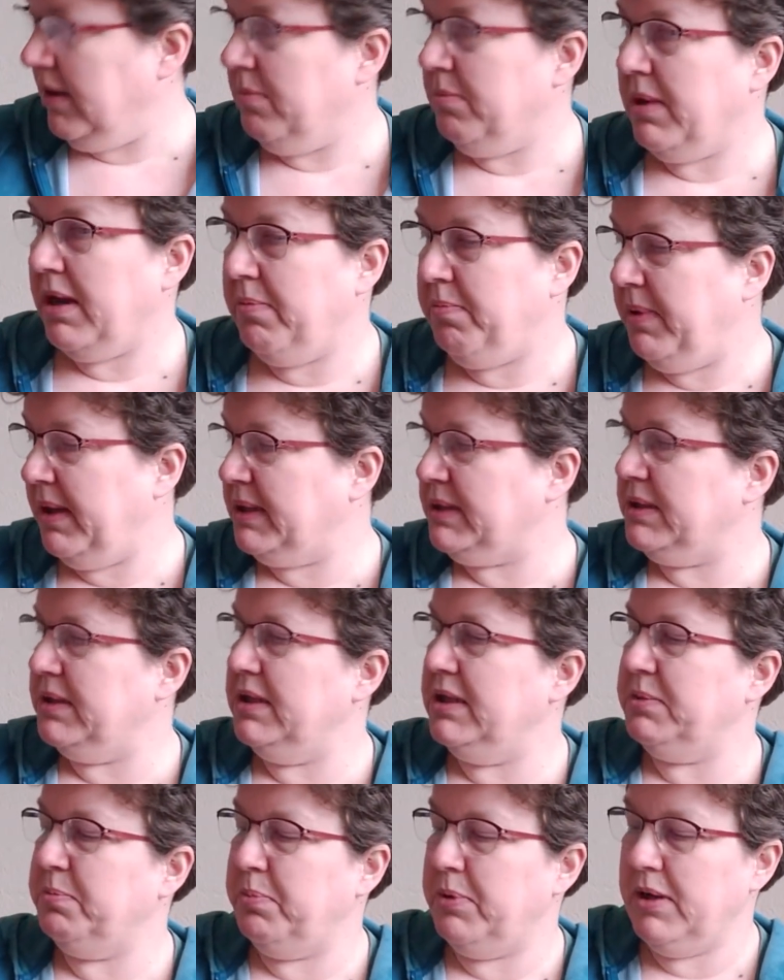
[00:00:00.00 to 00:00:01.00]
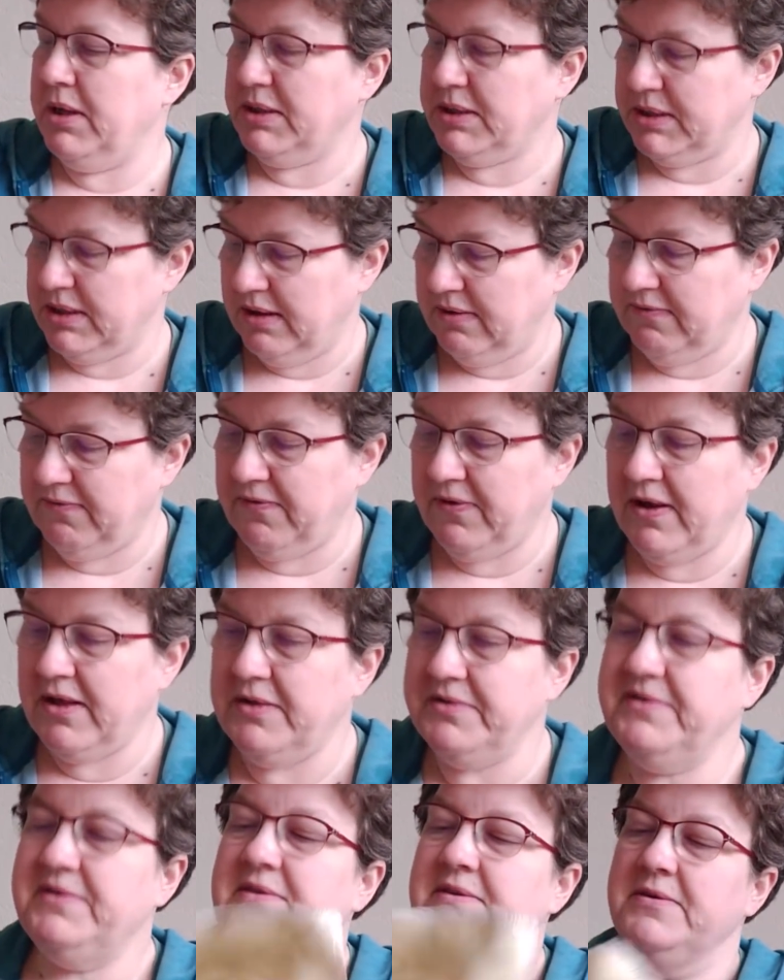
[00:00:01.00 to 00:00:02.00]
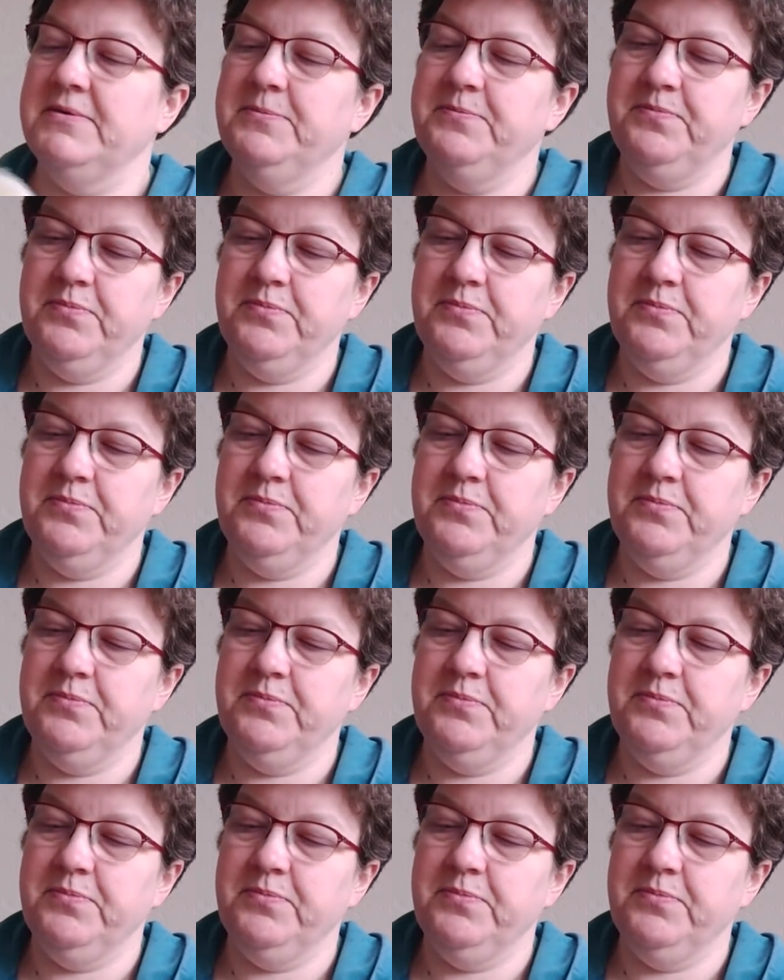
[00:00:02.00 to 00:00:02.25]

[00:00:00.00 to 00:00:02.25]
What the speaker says: by Pixar This Plus in Veldt